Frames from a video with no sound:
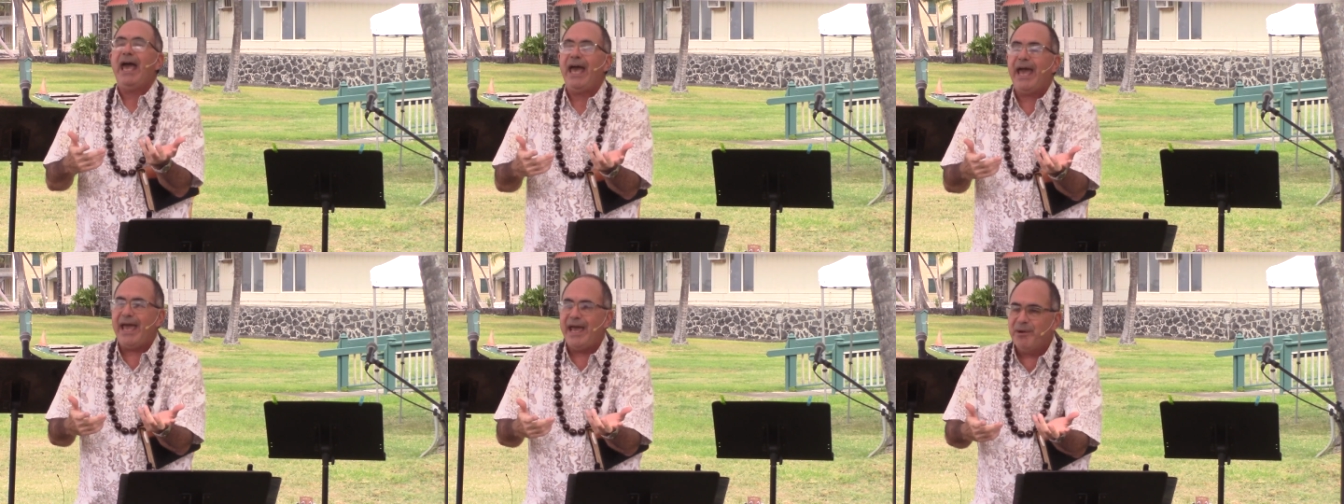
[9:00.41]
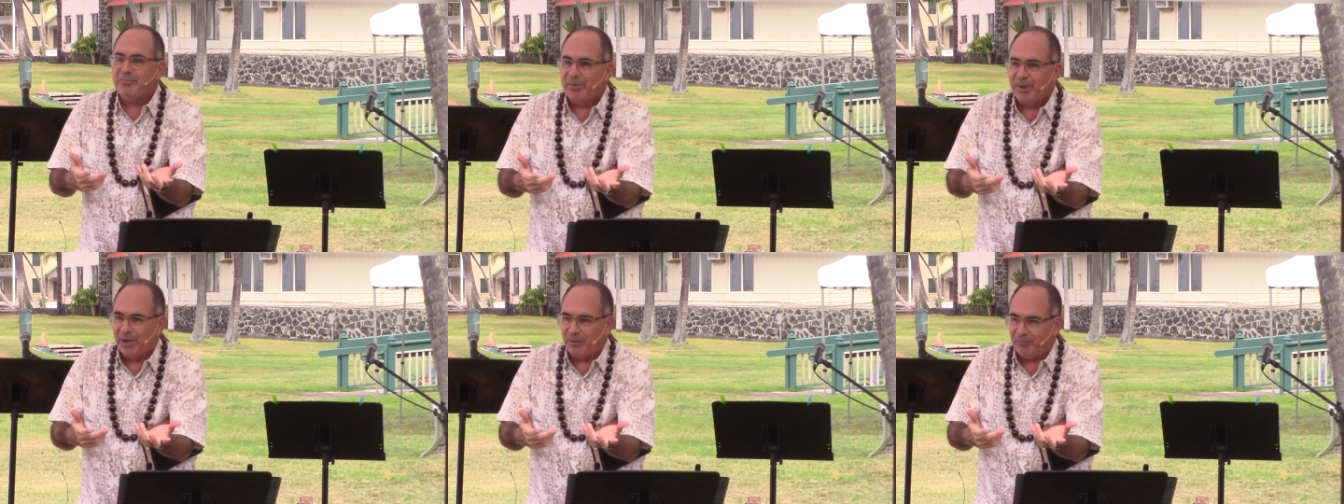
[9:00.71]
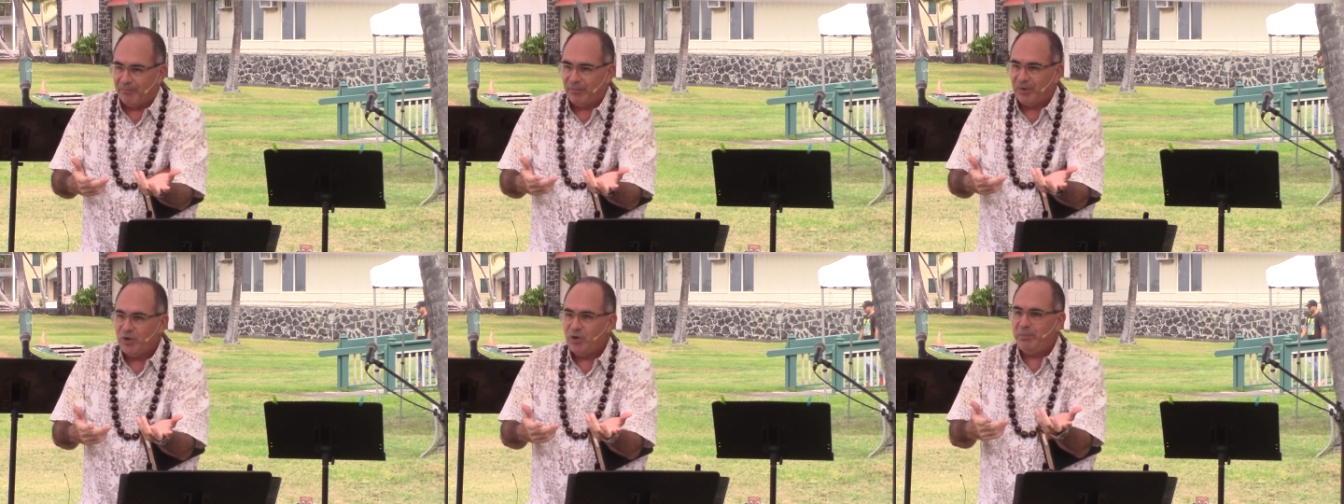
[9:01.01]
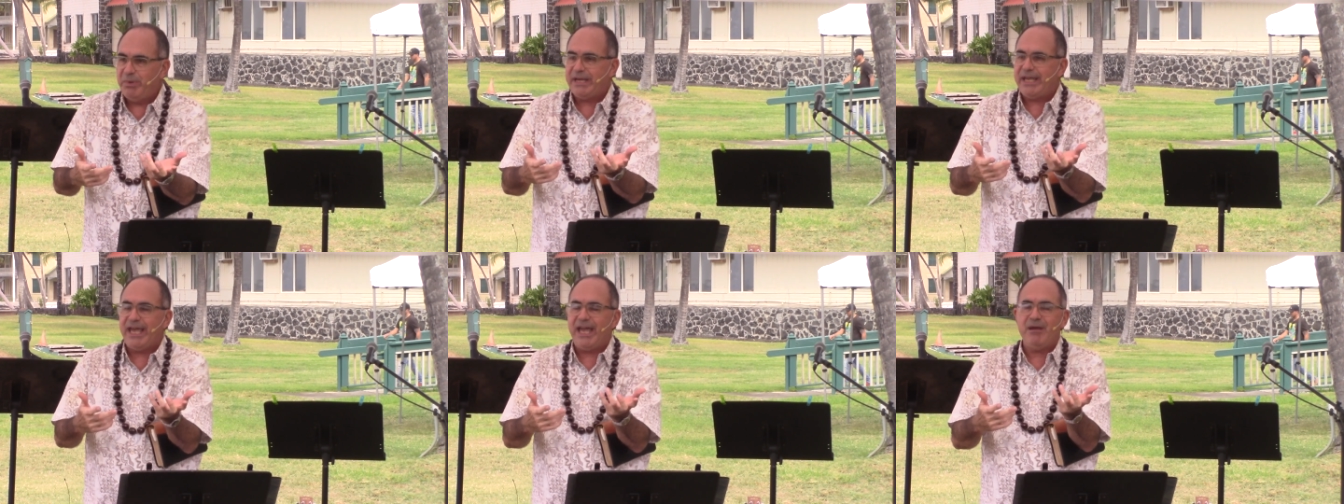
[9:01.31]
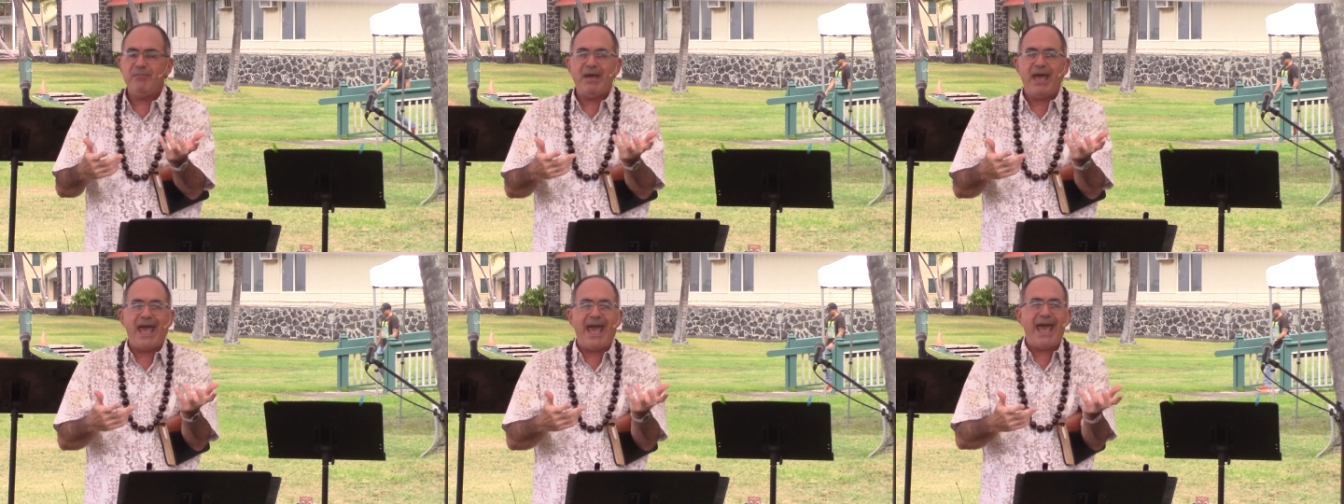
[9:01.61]
Abram, who
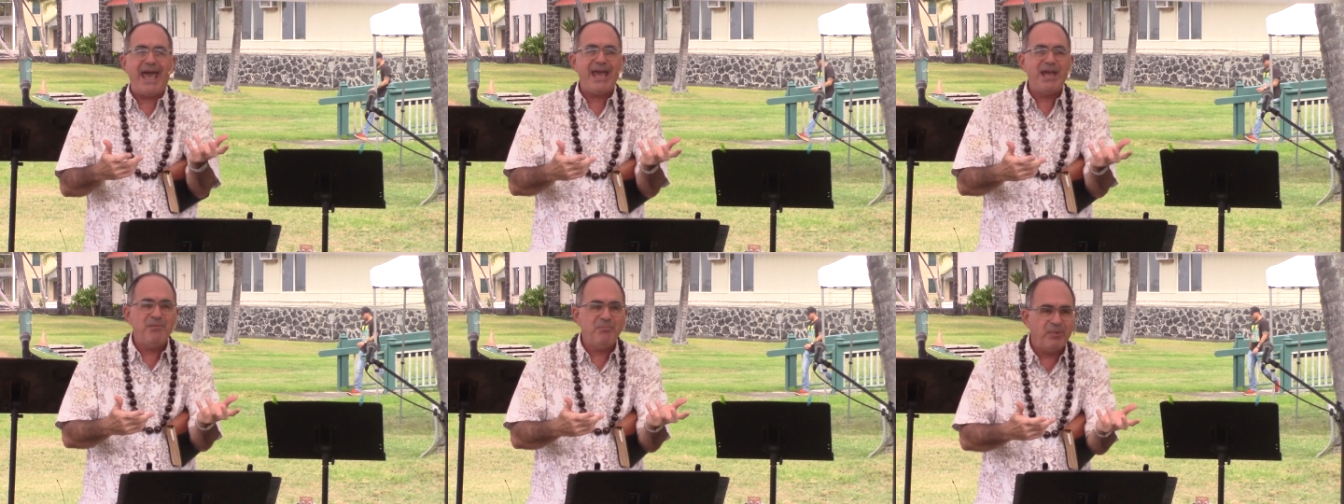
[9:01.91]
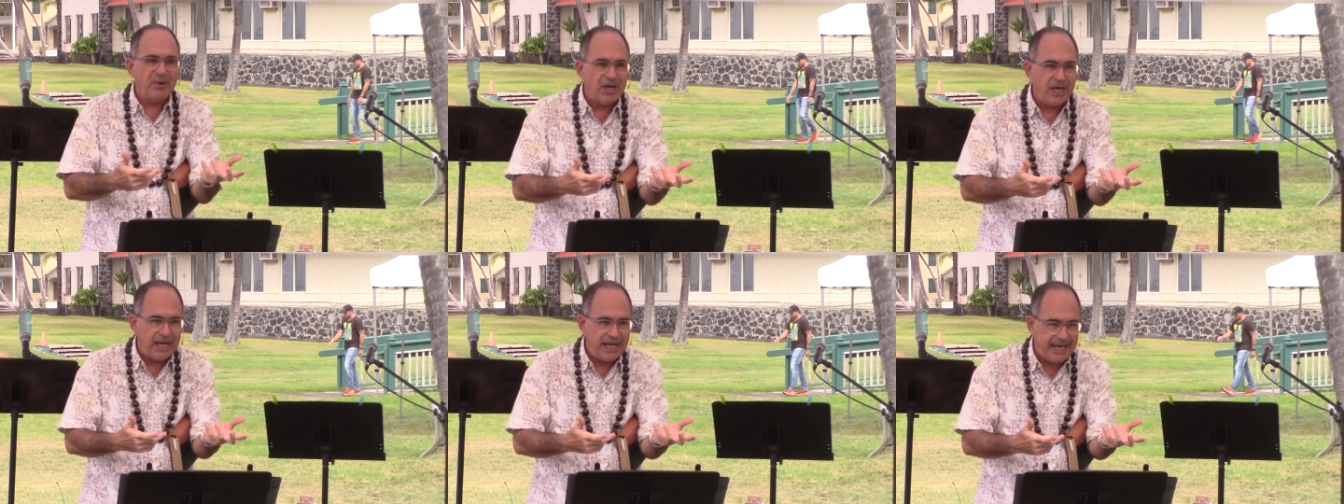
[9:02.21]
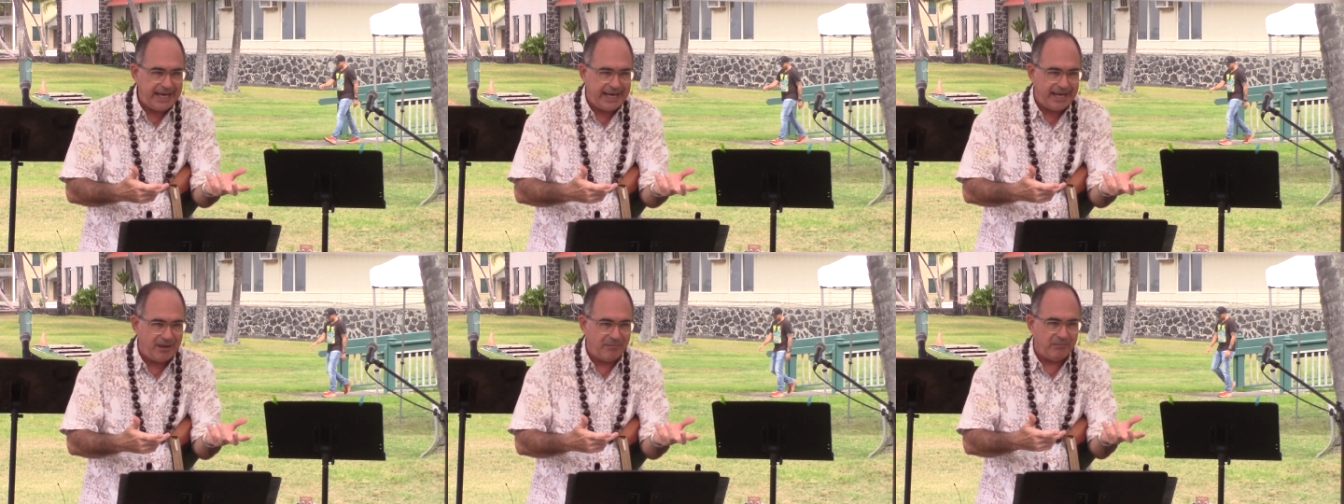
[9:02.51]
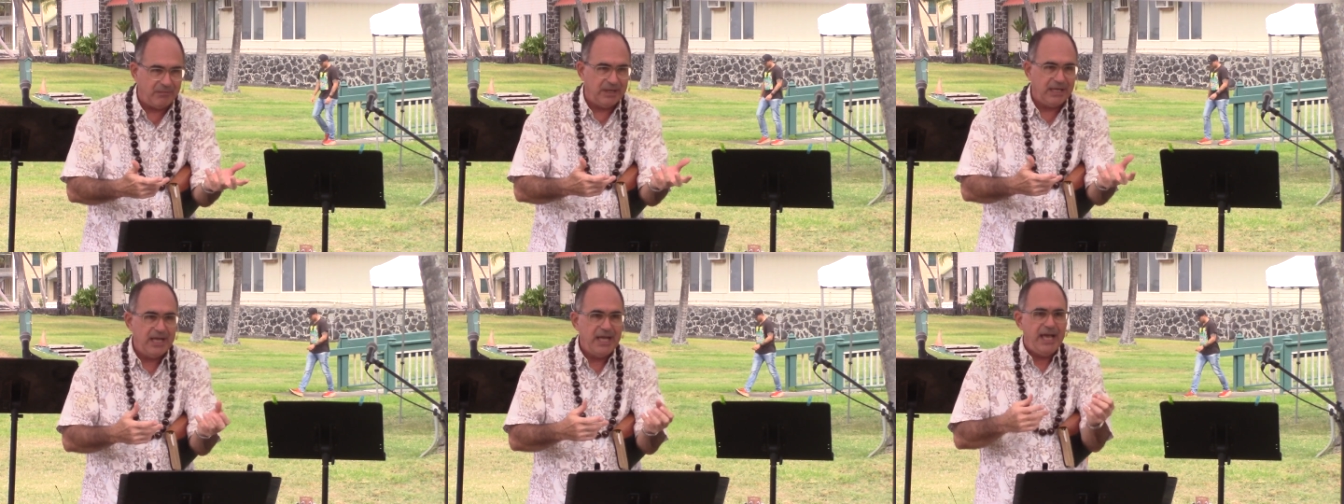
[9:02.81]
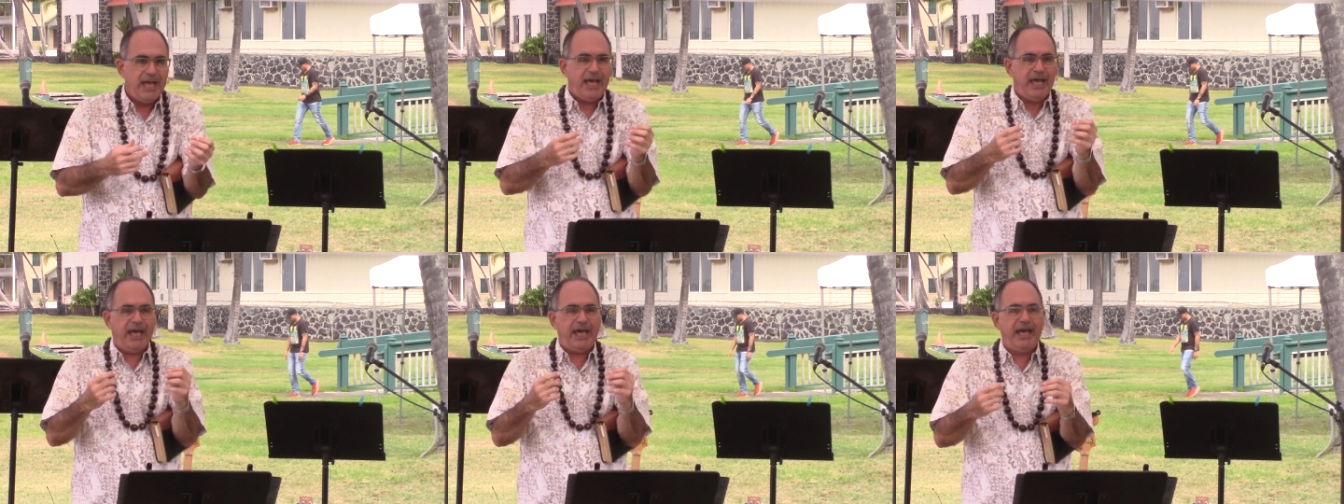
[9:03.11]
became Abraham.
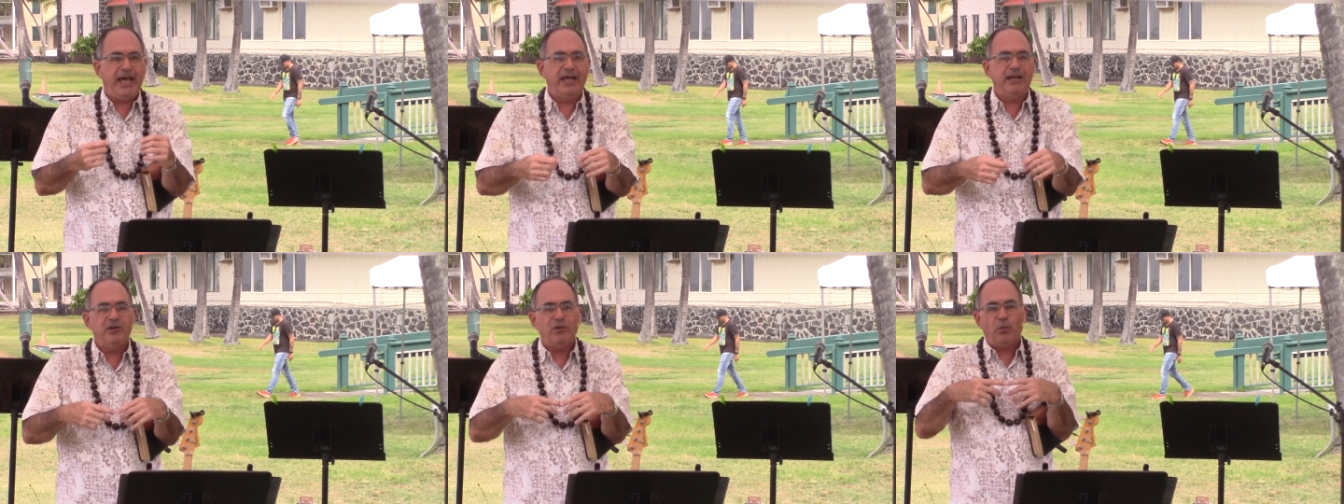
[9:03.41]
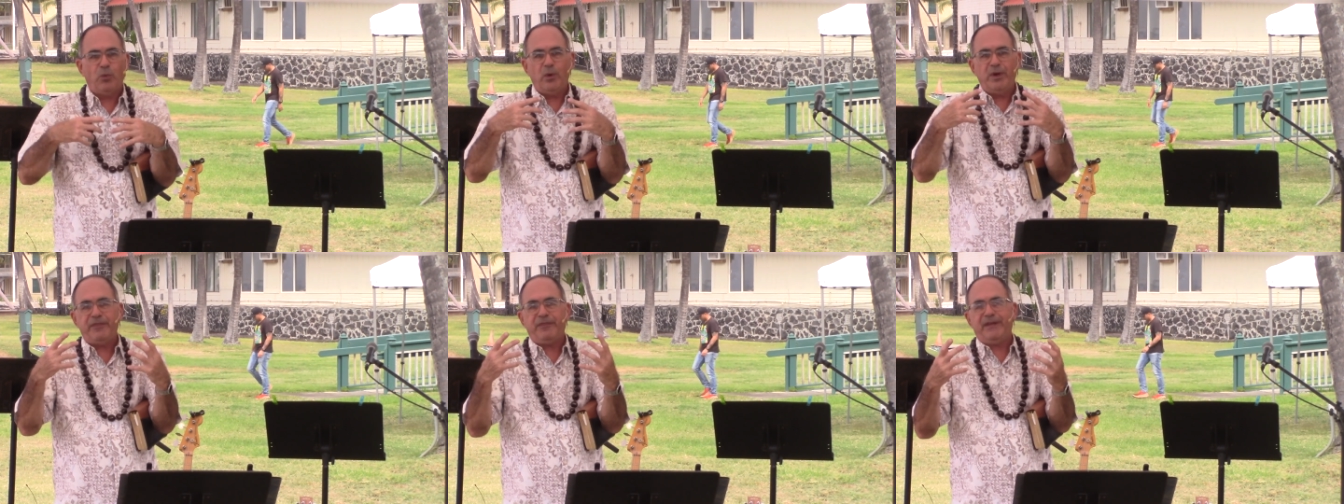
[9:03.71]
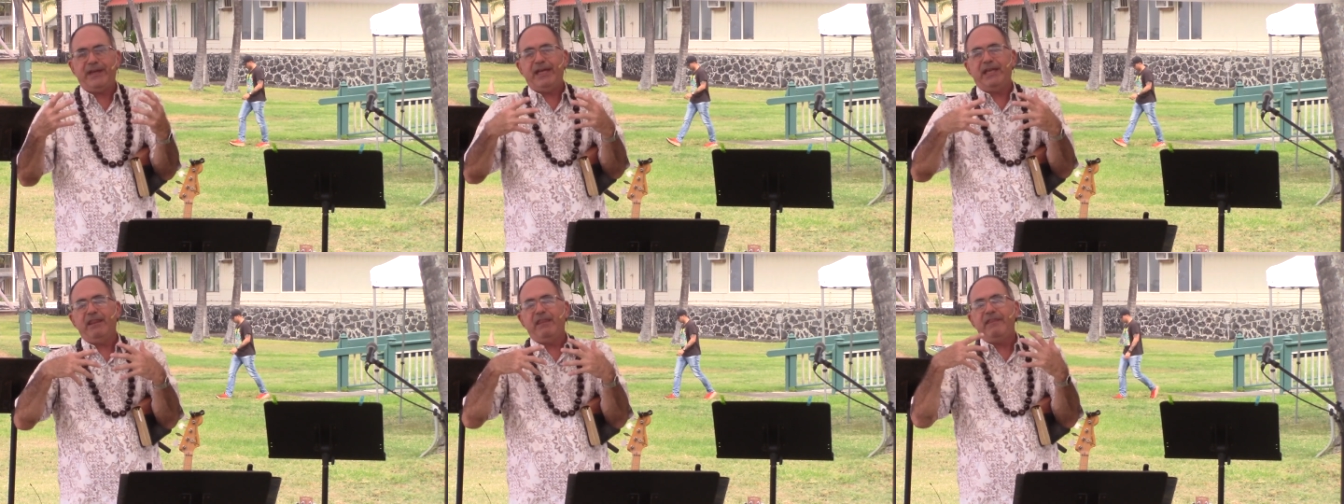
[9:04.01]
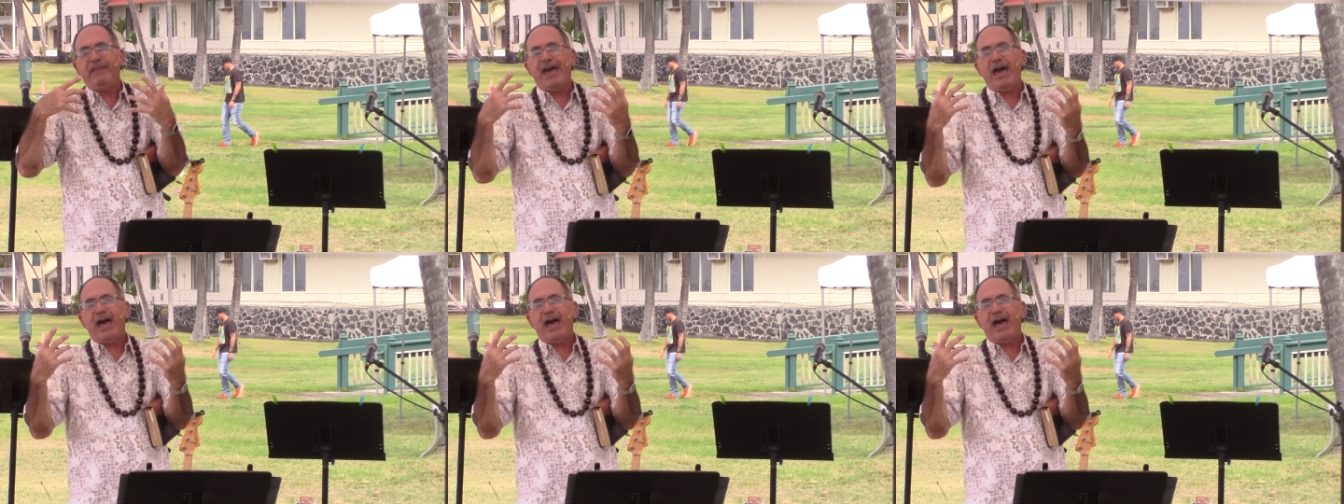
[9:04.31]
And within